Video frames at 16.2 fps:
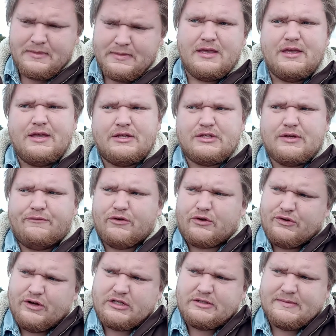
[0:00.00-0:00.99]
so for
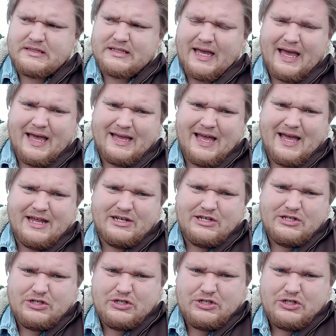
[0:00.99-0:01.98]
Christmas, I got
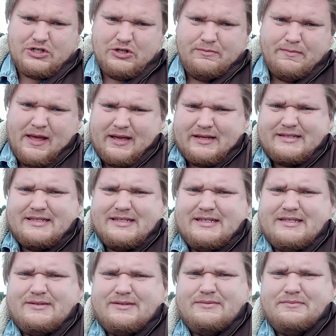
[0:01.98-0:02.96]
two boxes,